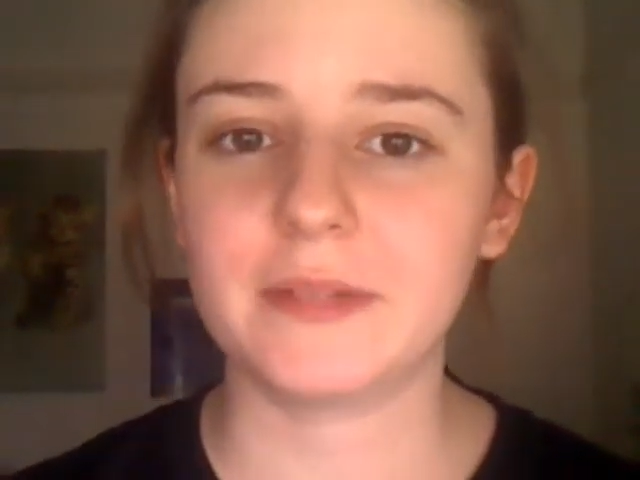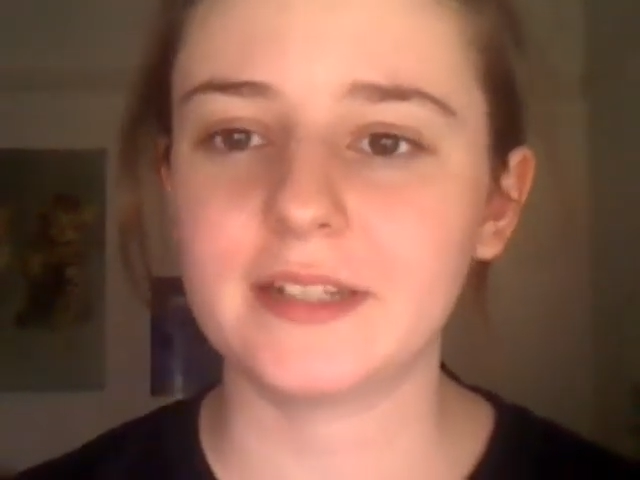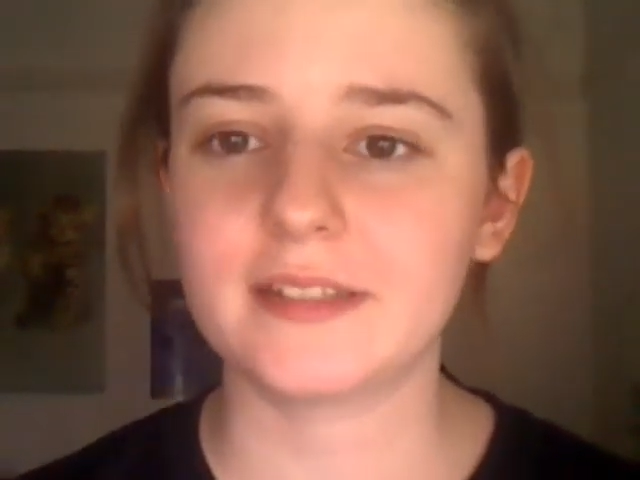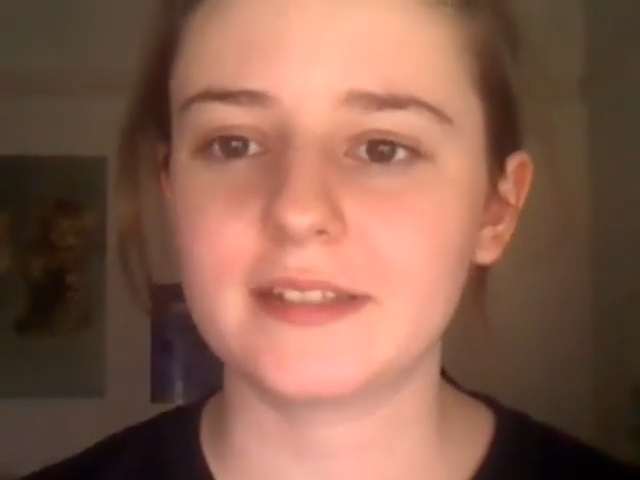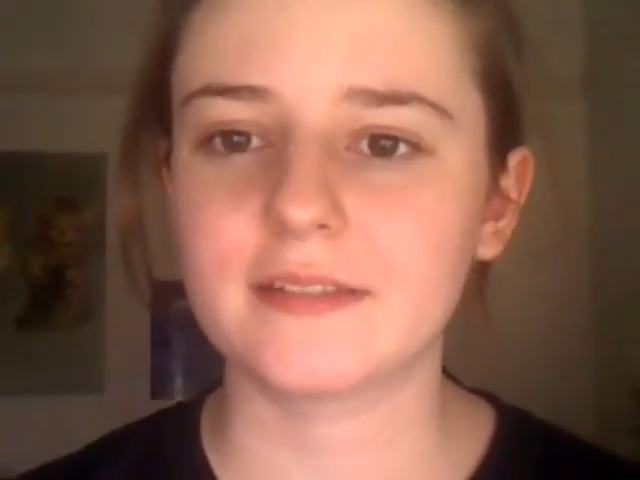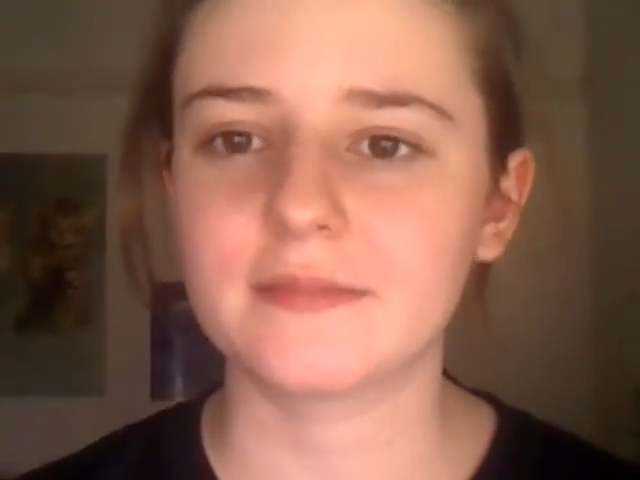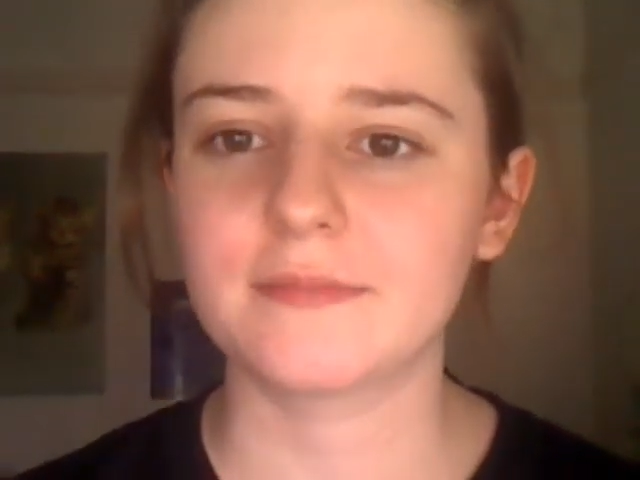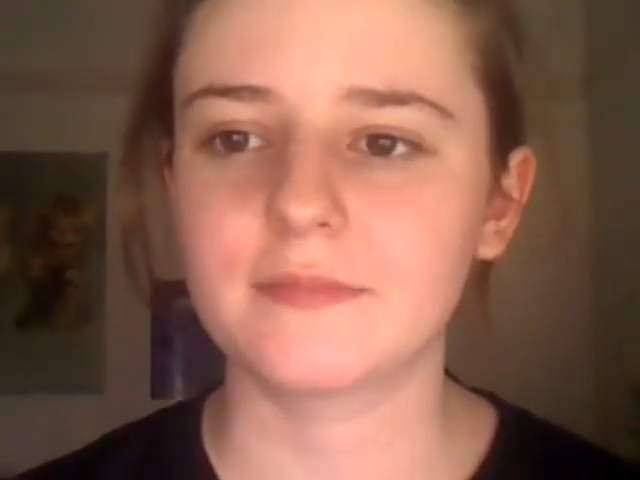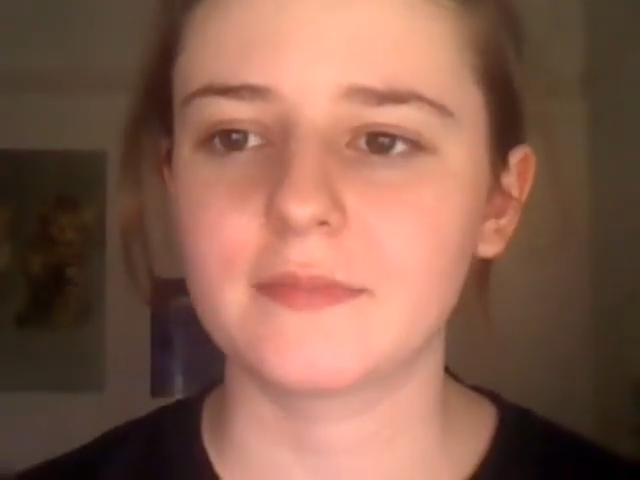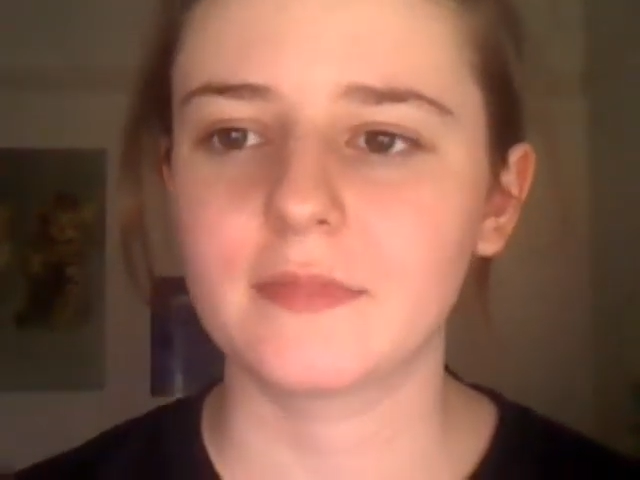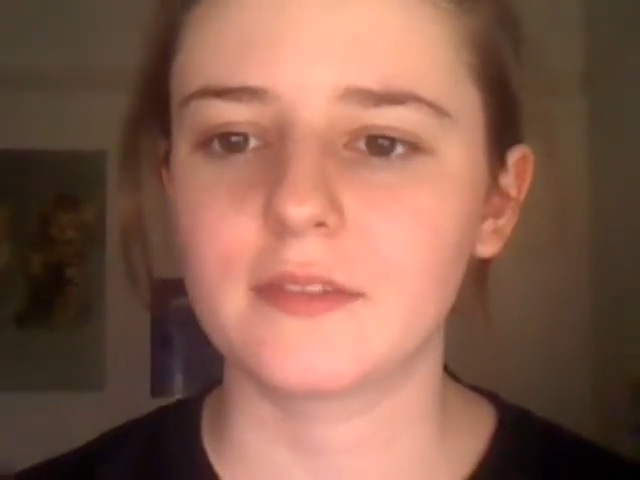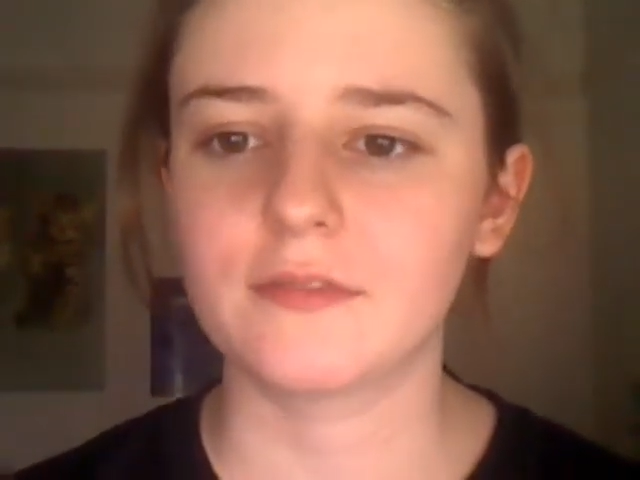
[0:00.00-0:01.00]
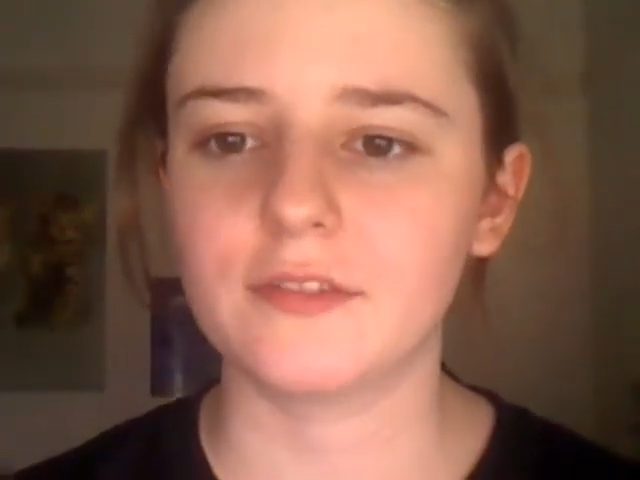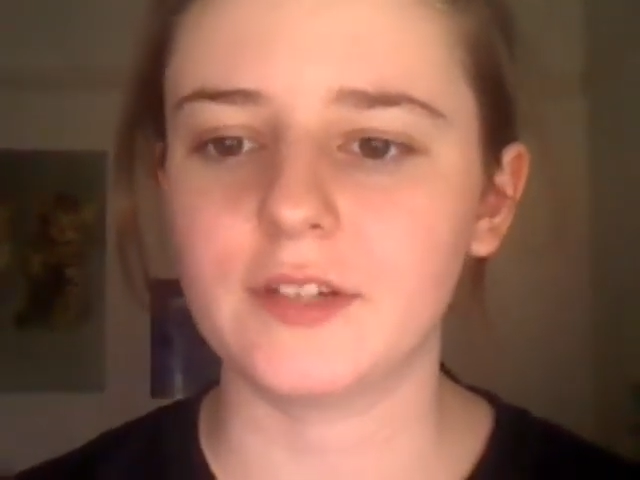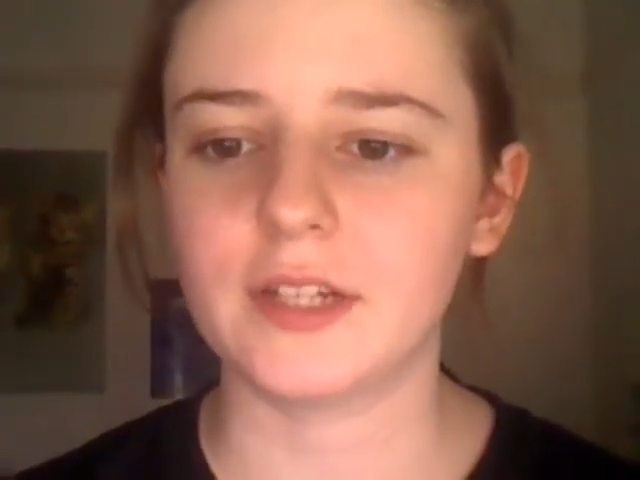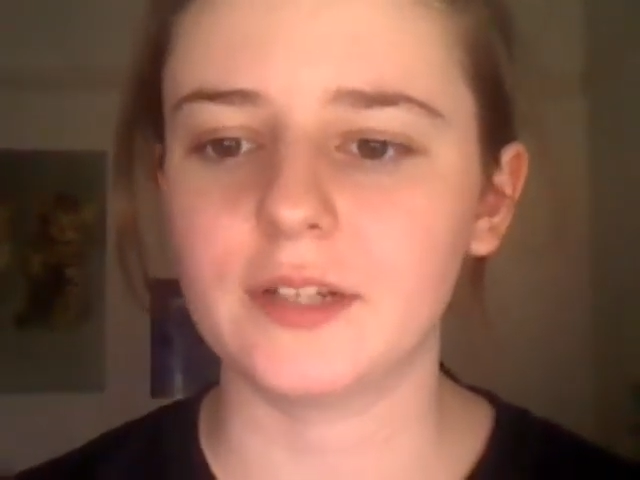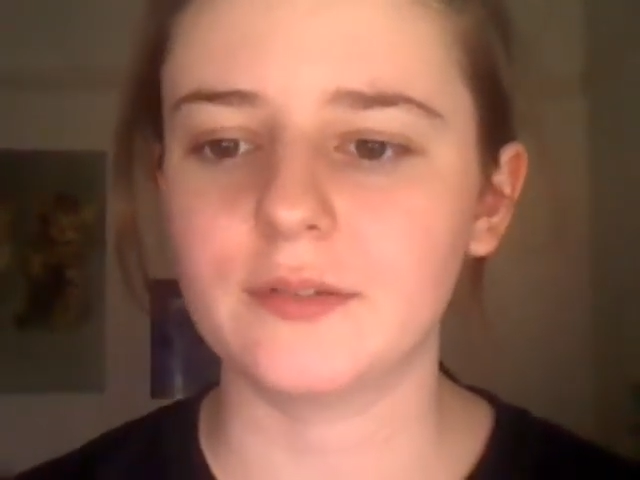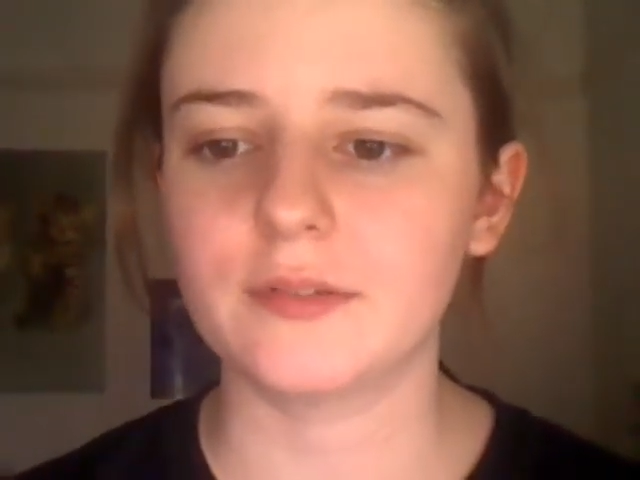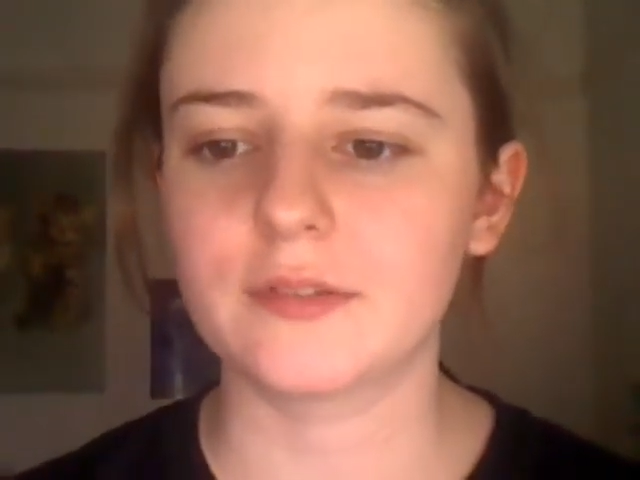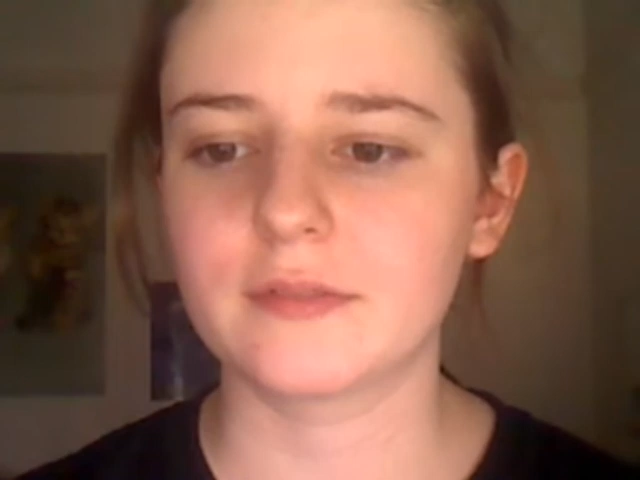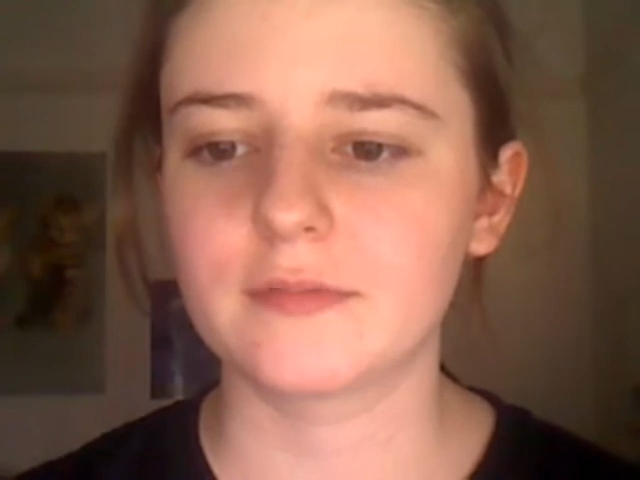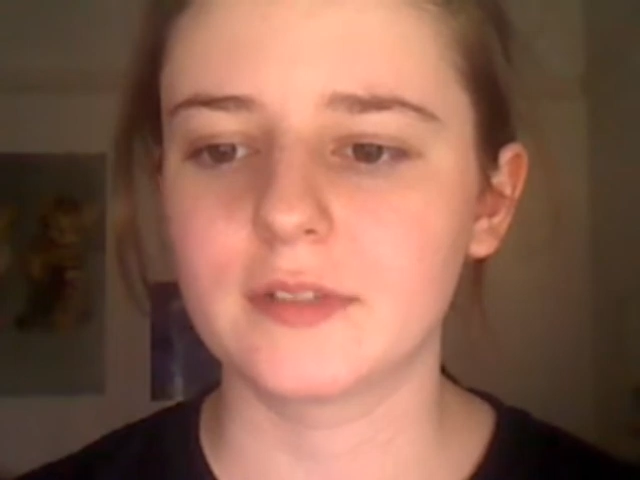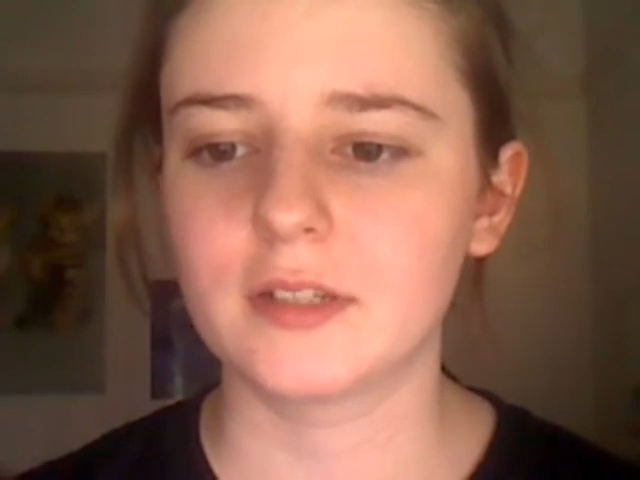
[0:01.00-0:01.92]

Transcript: minutes for videos.